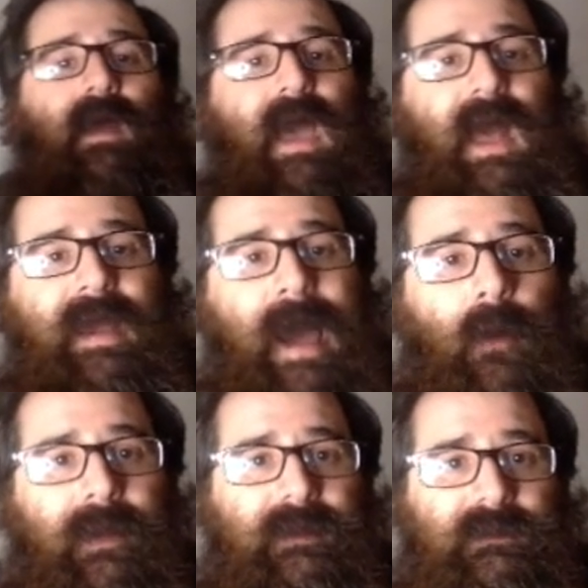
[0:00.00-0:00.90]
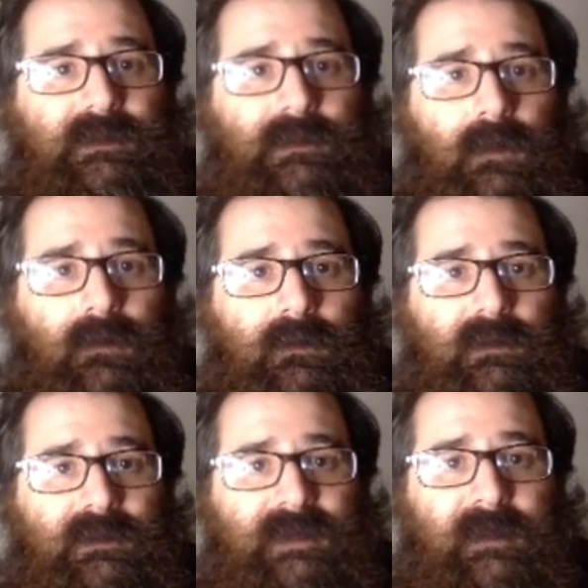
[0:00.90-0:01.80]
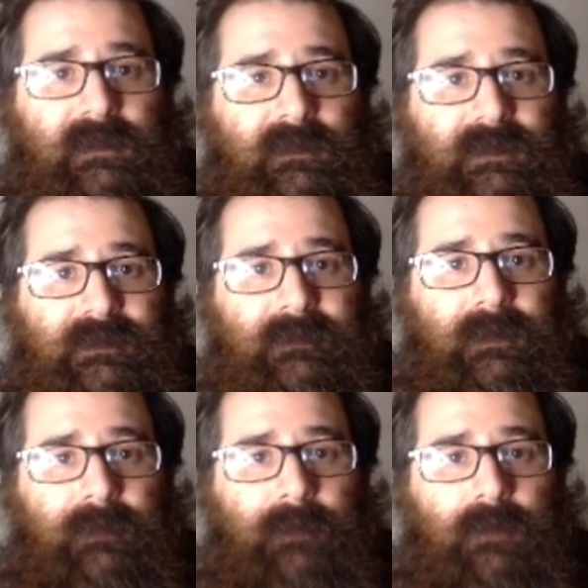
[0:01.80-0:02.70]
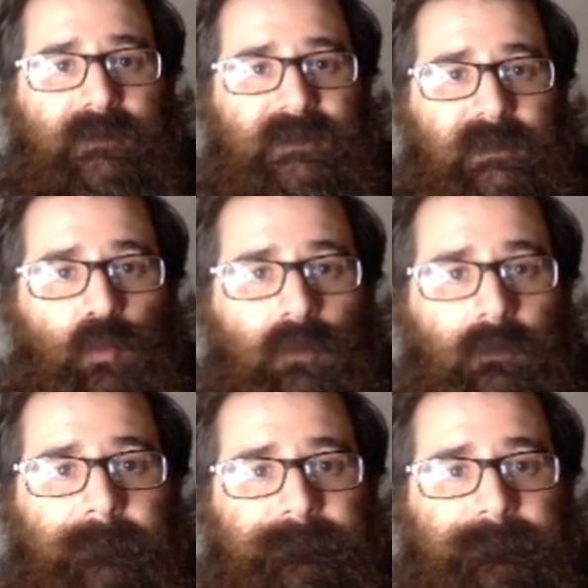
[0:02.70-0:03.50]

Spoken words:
And now I can start setting these like parts equal.